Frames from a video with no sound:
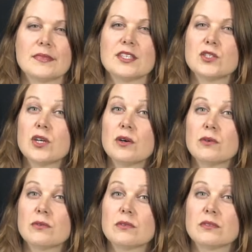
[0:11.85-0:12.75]

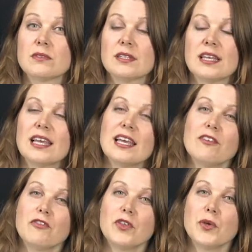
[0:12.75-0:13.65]
So,
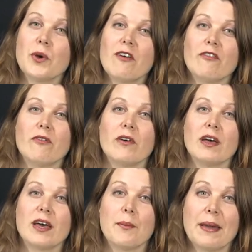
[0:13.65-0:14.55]
if you have
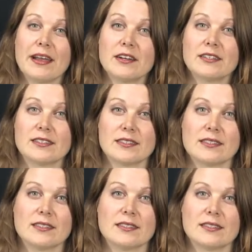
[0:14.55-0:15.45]
a parent
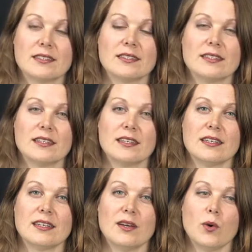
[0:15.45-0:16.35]

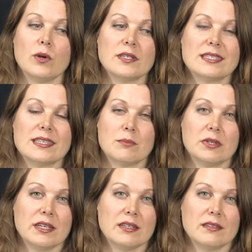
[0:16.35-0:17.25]
or a
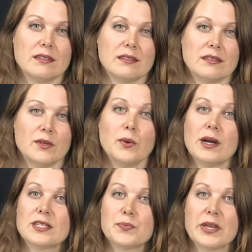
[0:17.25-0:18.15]
sibling who
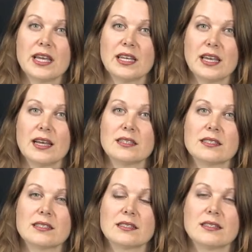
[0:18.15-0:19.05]
has PNES,